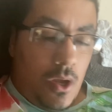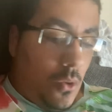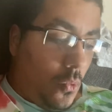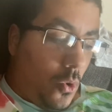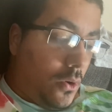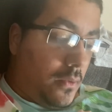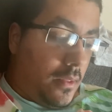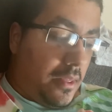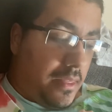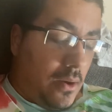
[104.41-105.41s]
Well,
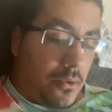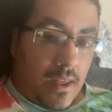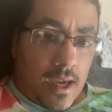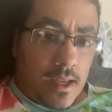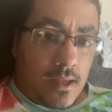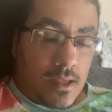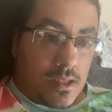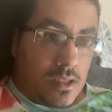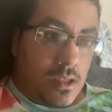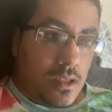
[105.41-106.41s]
the thing with that
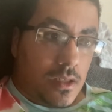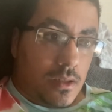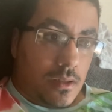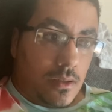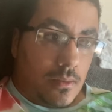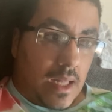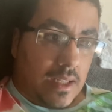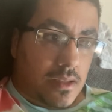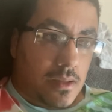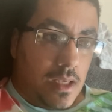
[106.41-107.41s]
is
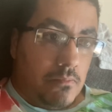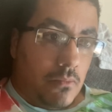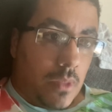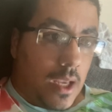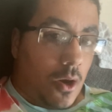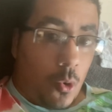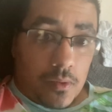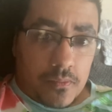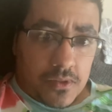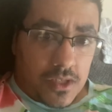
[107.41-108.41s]
that's the like
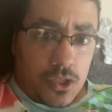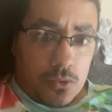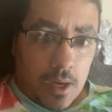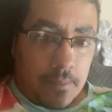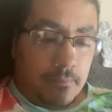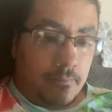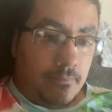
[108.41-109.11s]
open position, right?